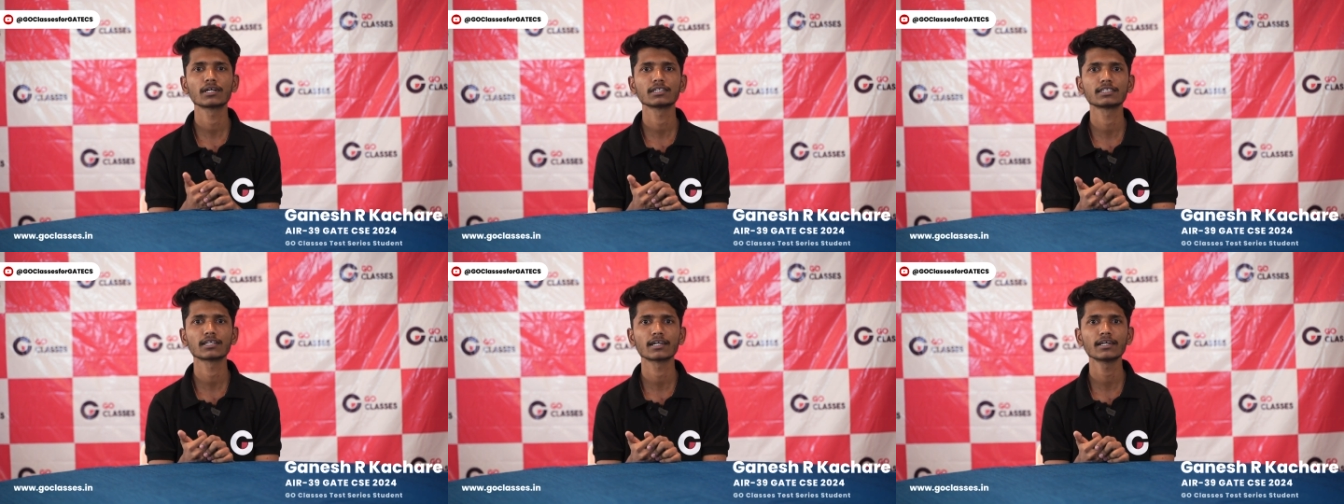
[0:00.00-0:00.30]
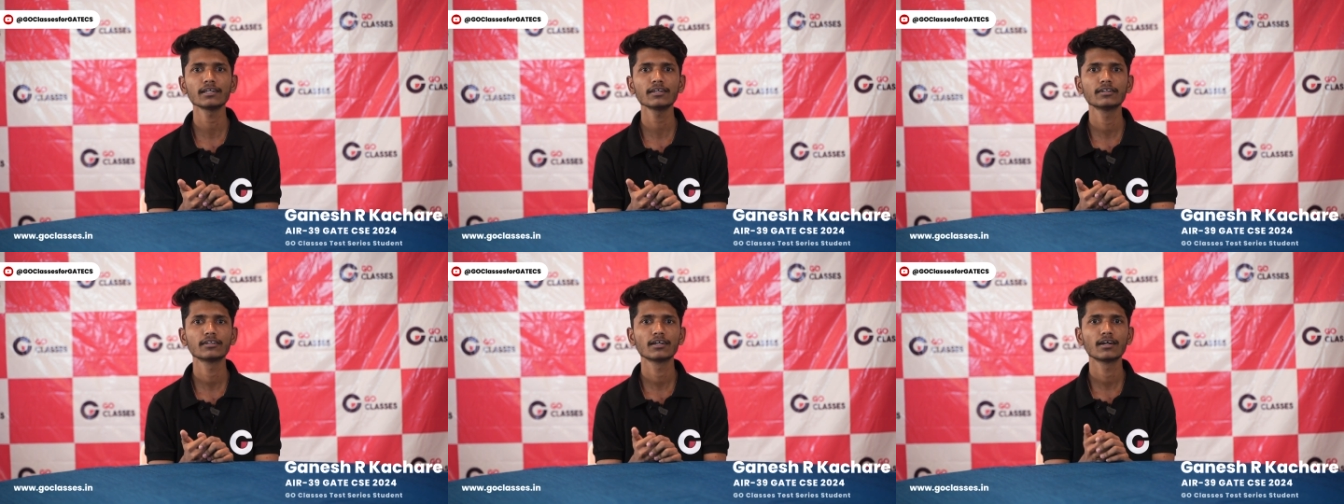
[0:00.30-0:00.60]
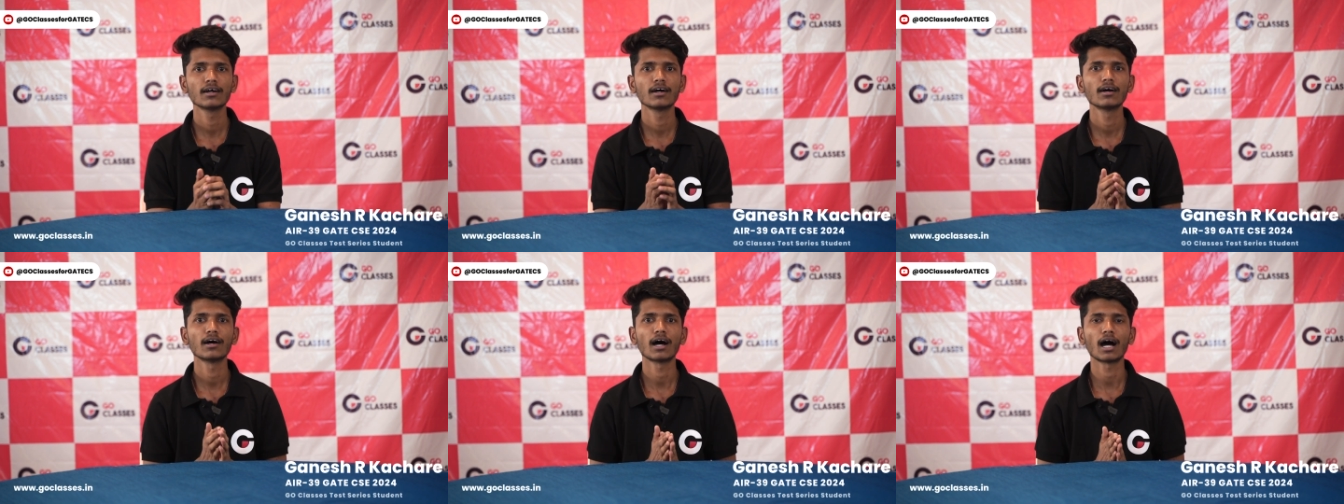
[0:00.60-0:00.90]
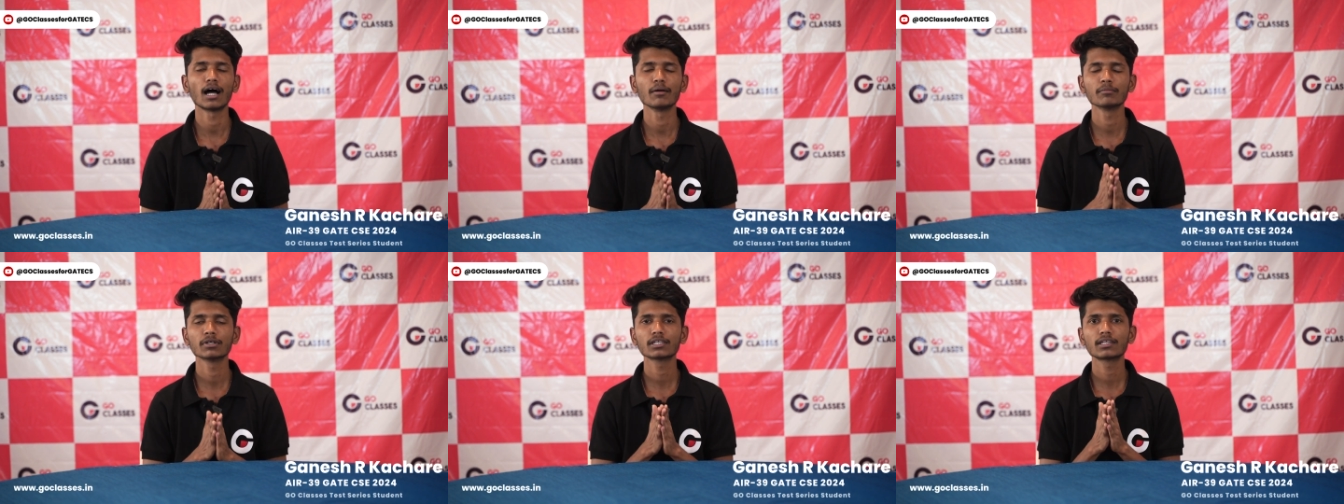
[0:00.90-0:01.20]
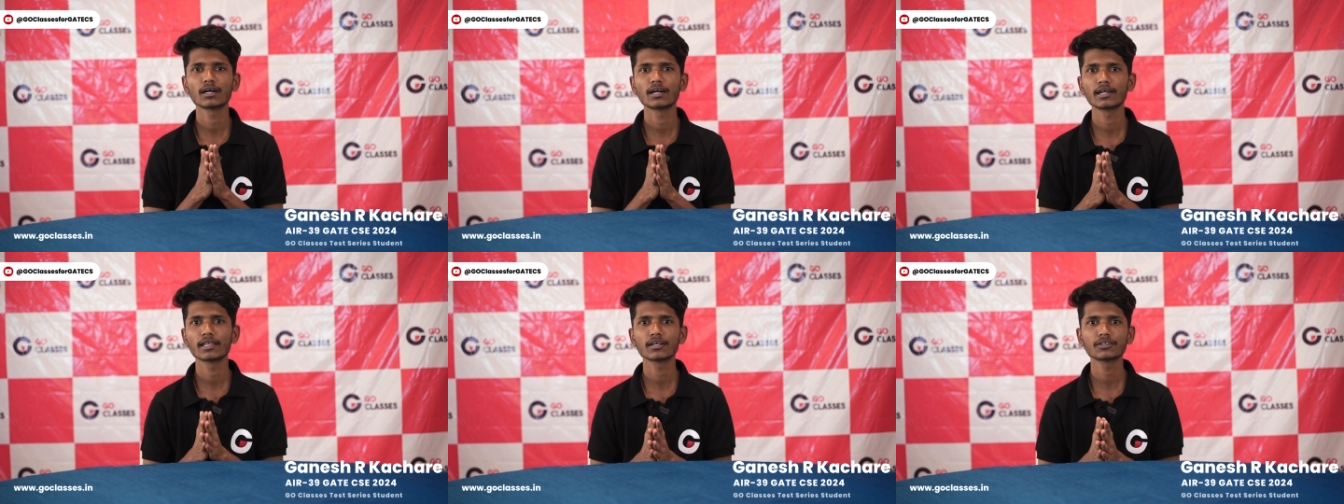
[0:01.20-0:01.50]
Katre. I am a
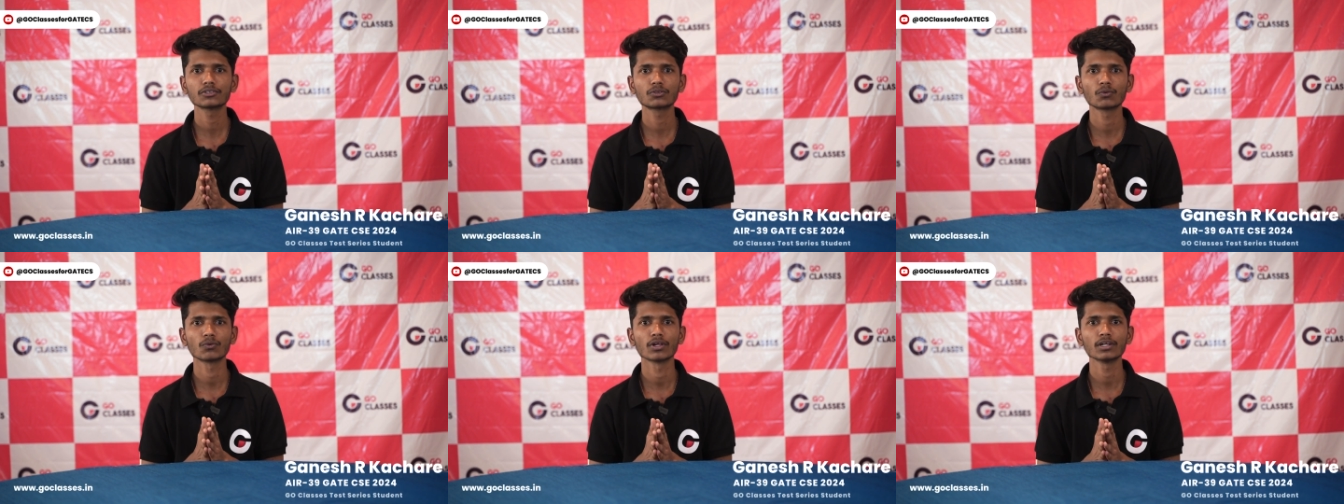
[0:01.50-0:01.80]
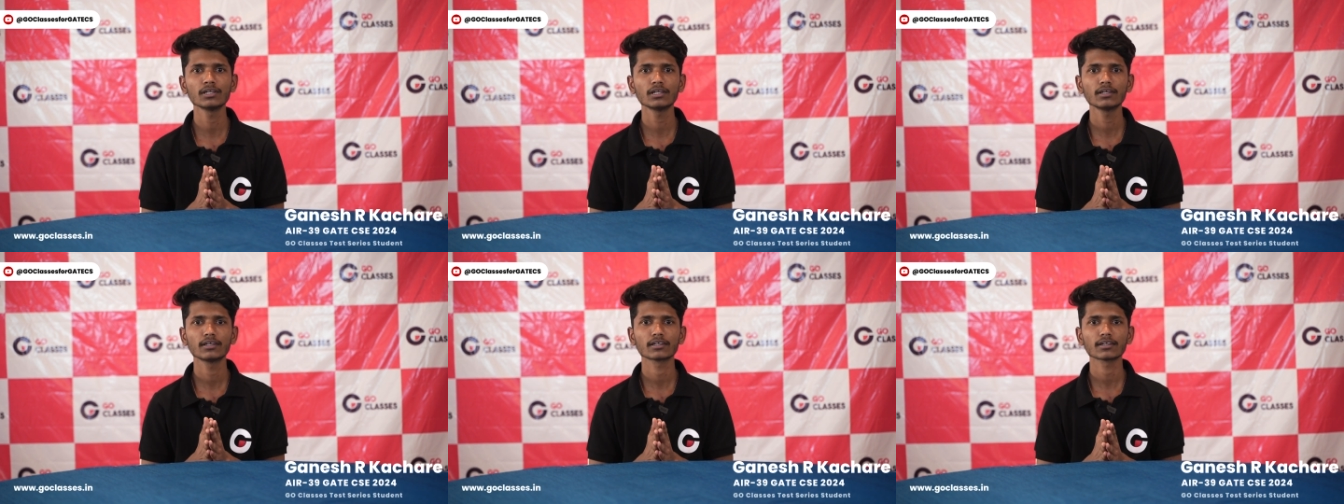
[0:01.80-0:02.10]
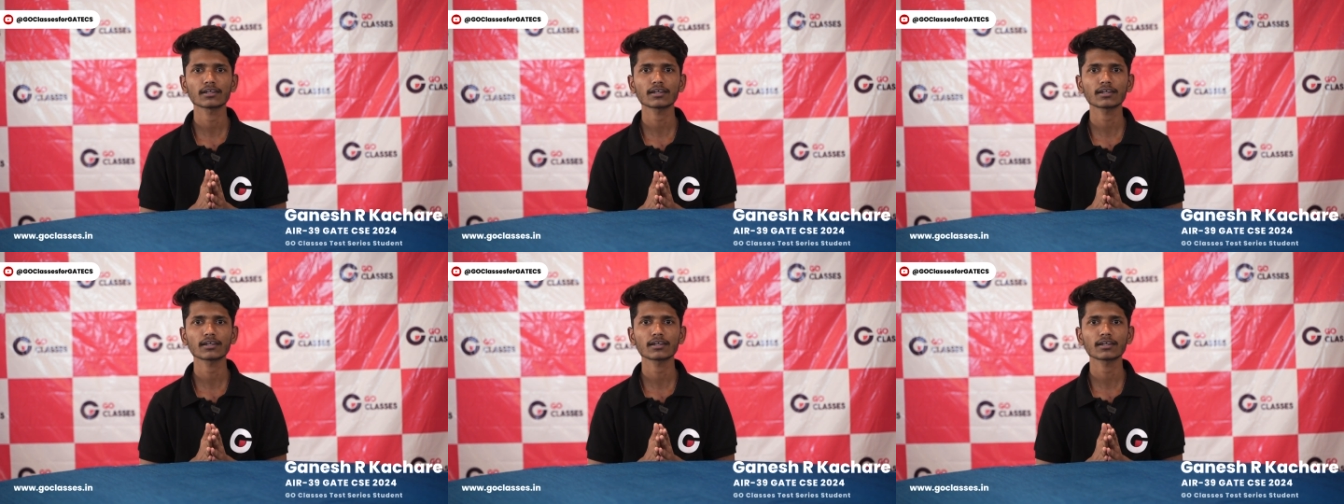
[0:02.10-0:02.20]
third year student.